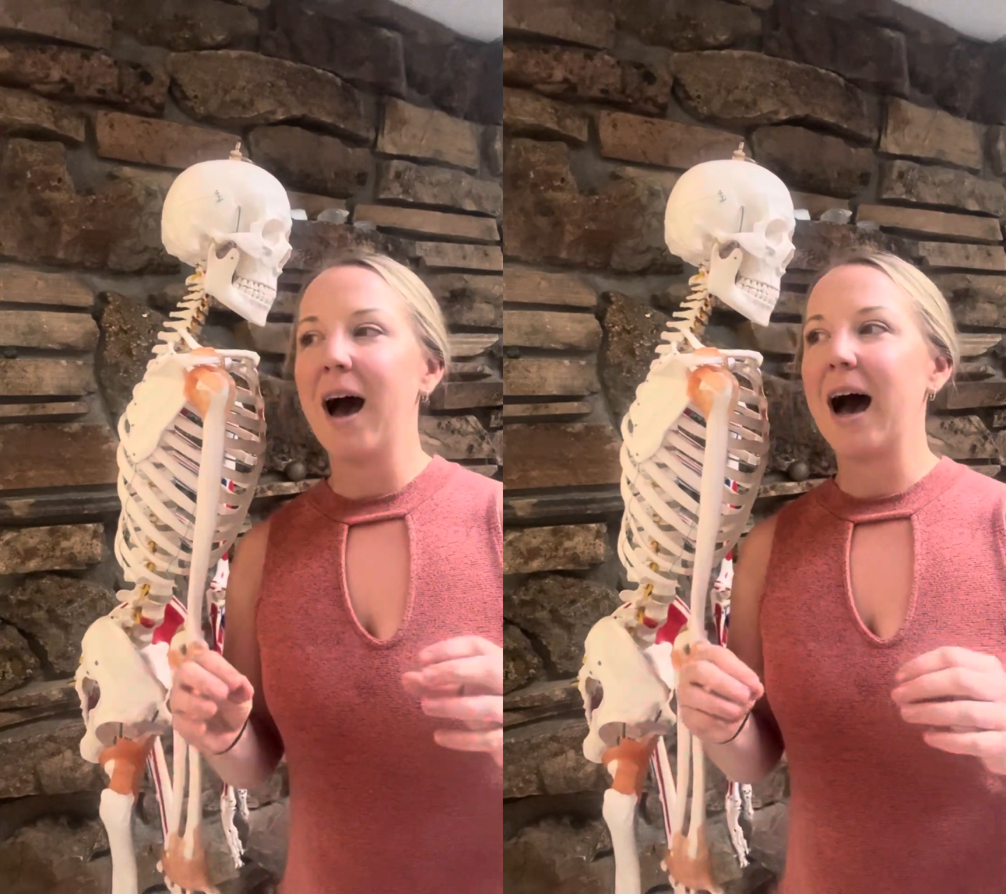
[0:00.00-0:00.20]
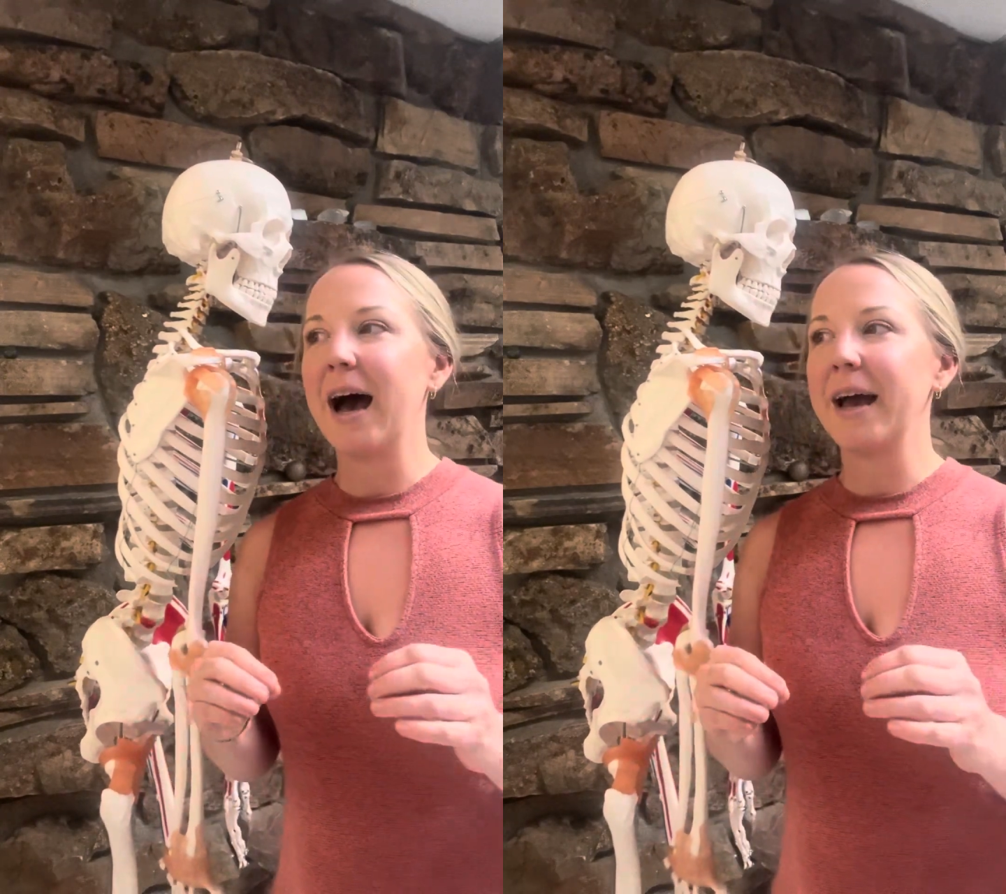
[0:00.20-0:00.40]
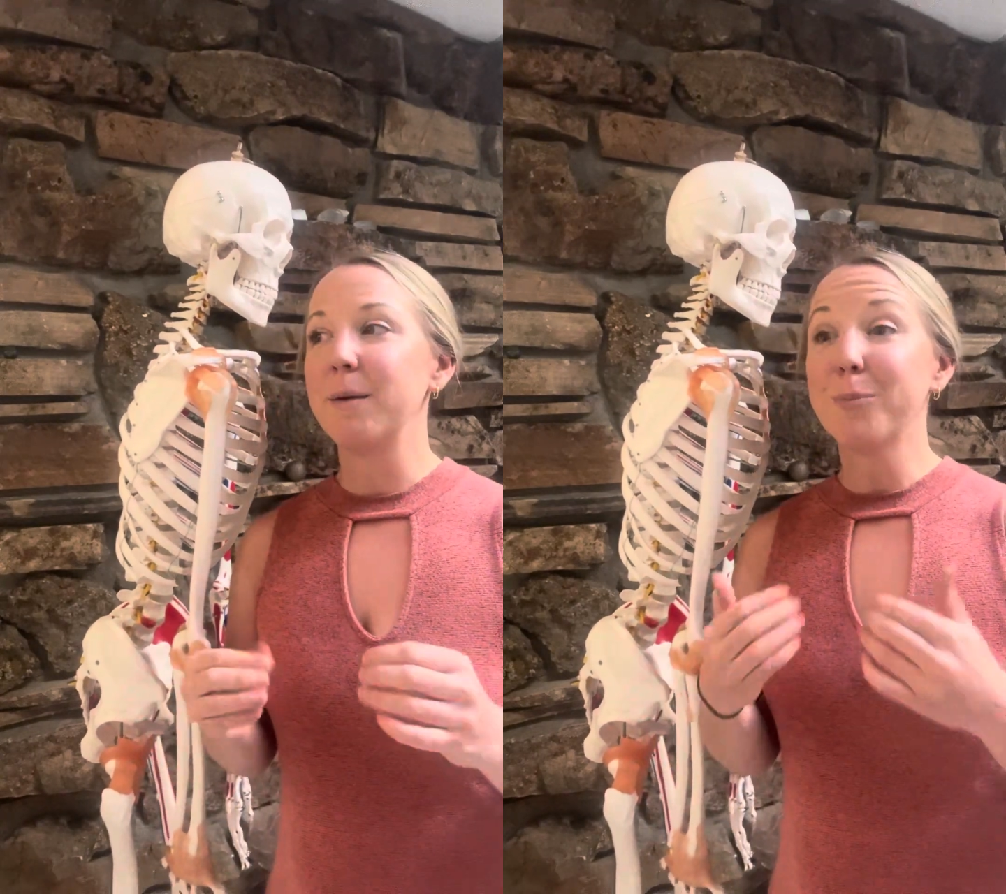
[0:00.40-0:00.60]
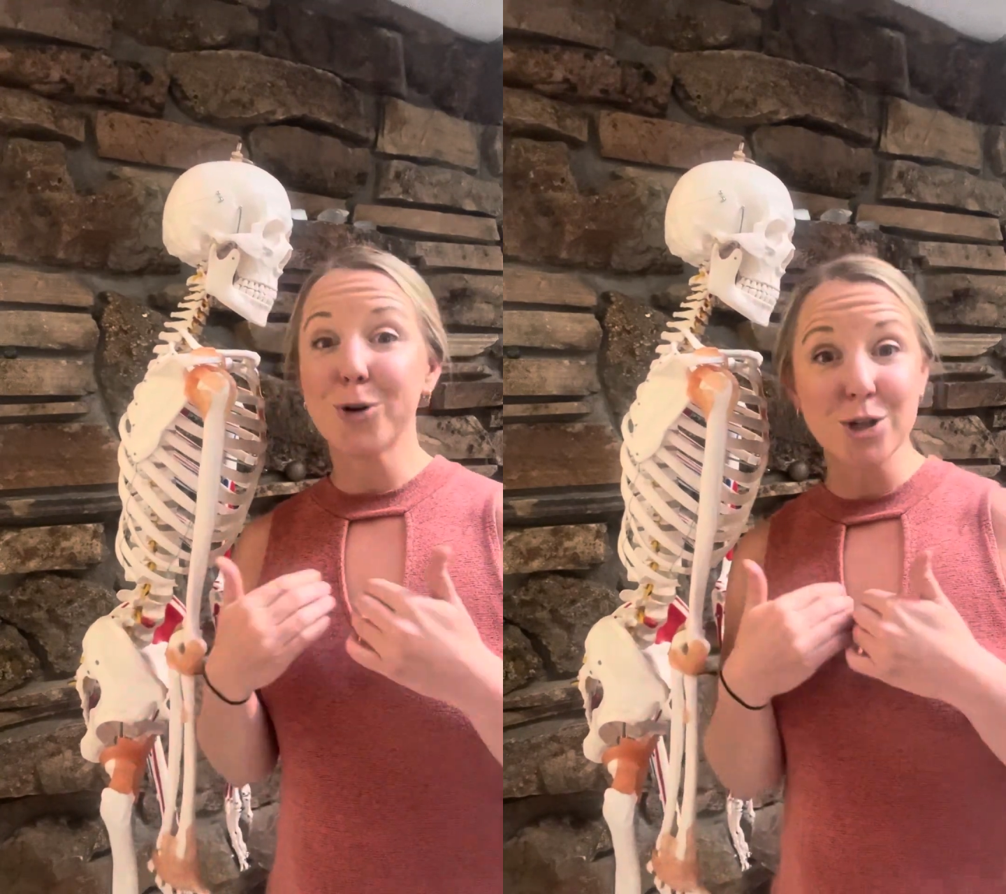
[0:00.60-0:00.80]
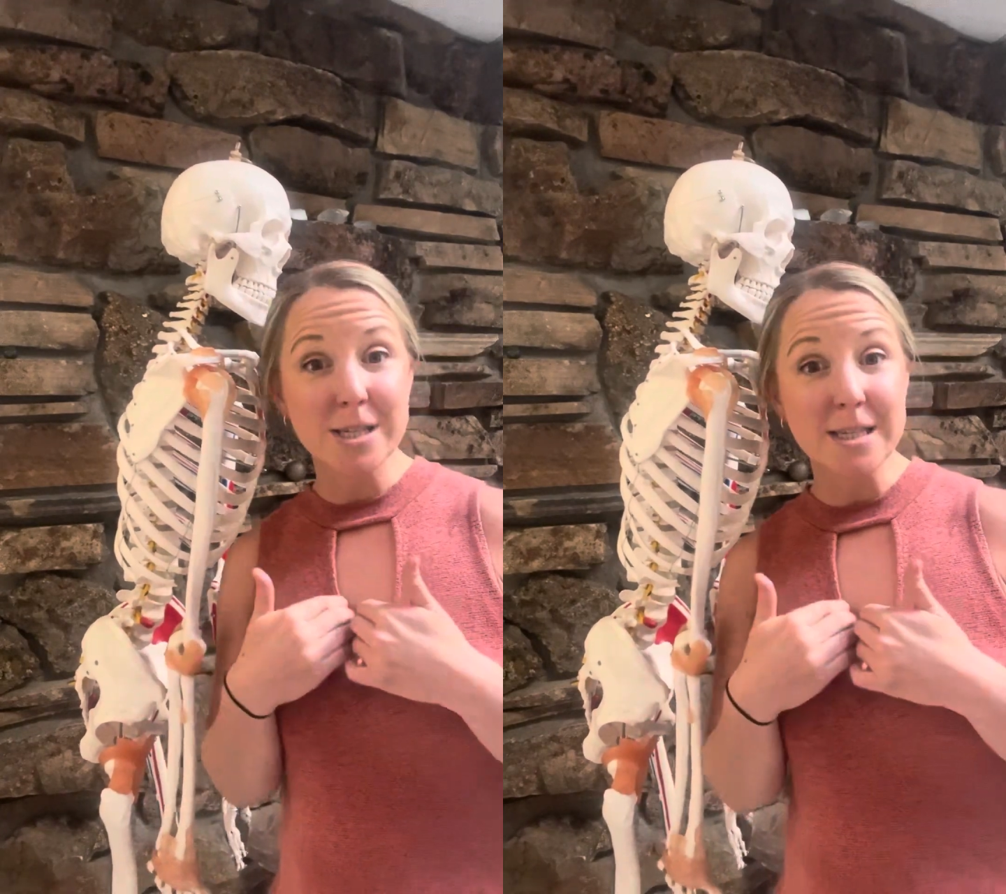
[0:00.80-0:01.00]
I
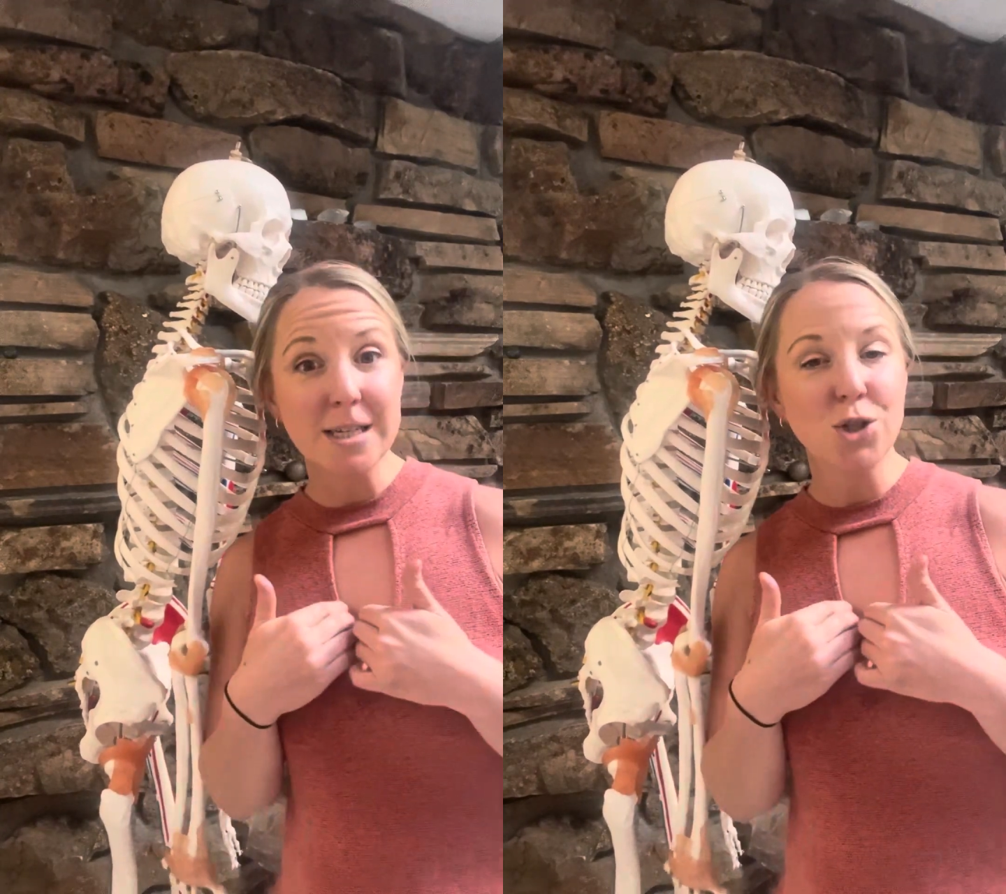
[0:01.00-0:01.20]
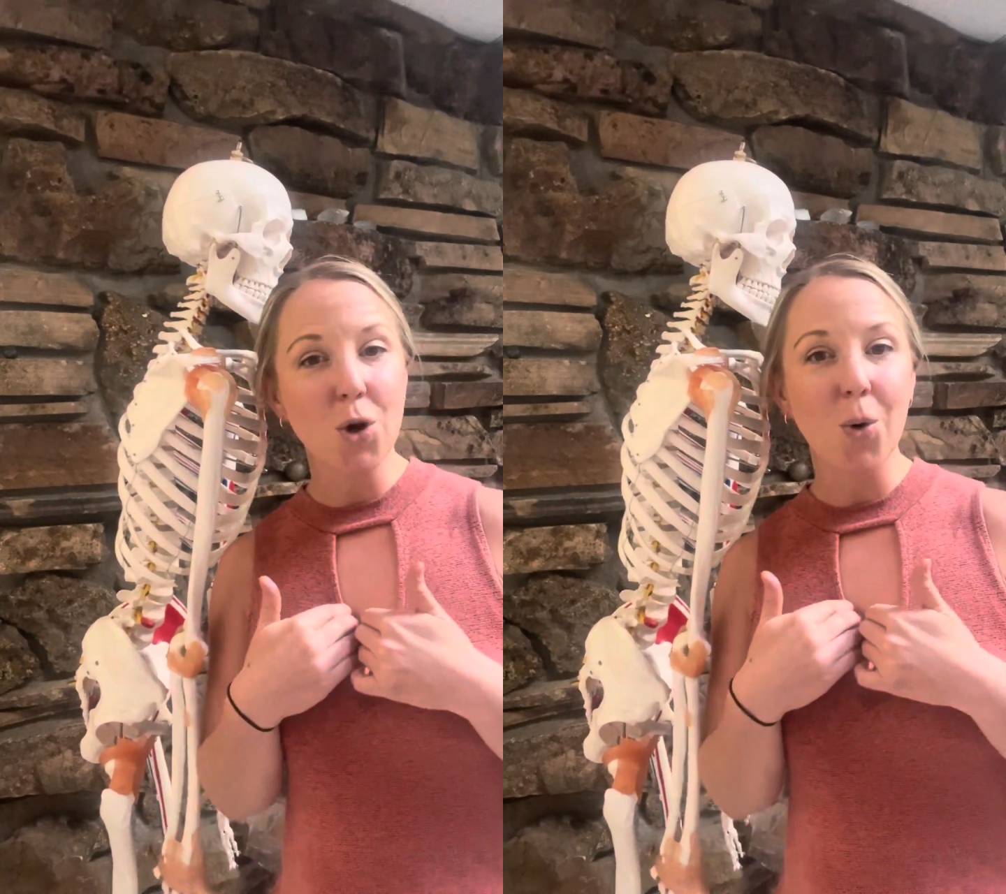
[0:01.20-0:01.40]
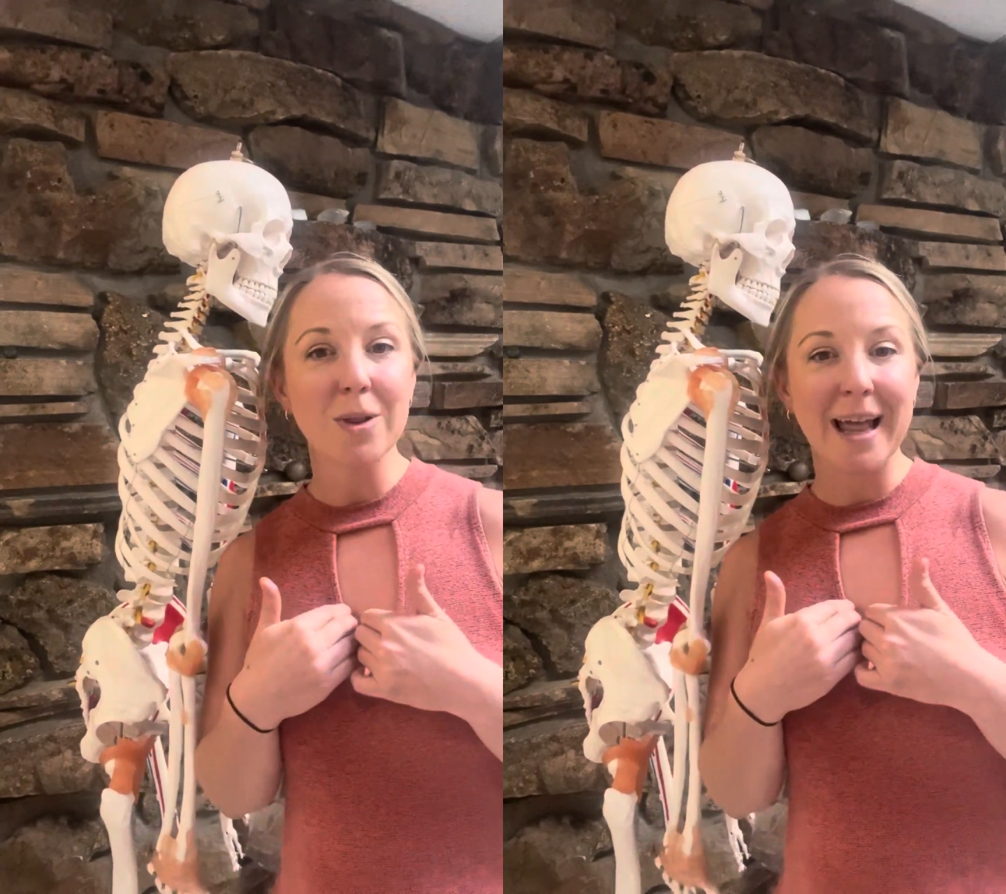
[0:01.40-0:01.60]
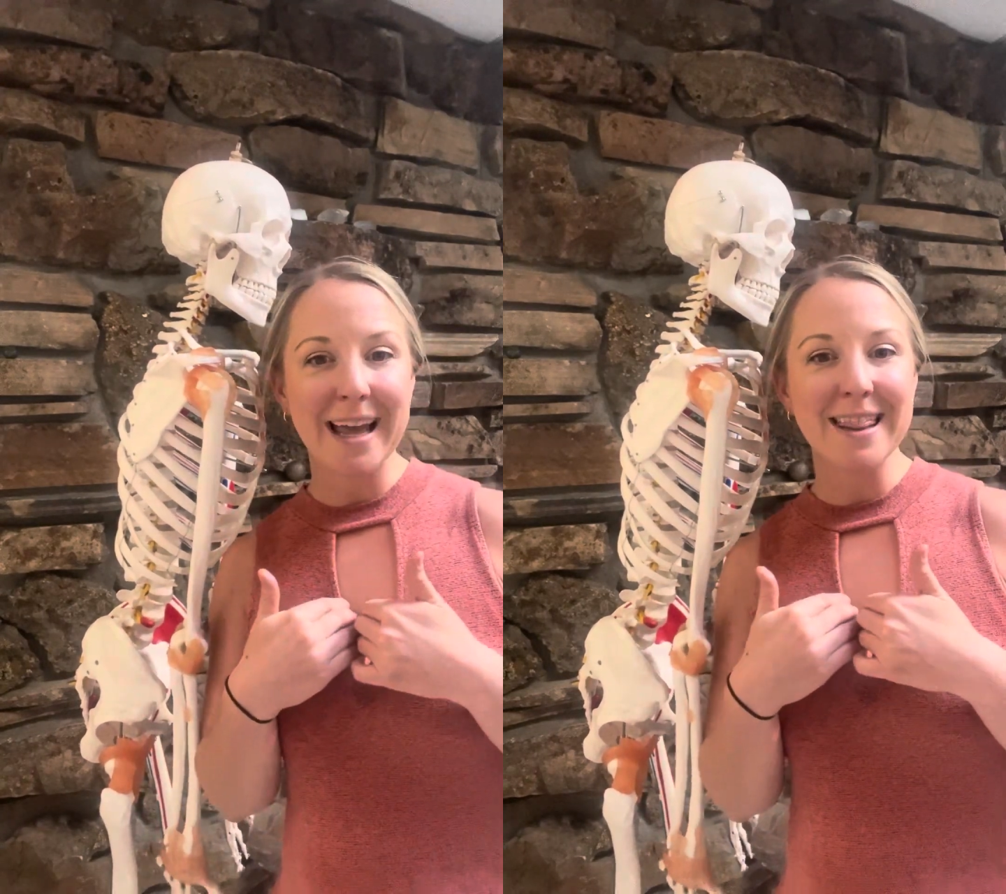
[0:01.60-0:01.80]
personally don't like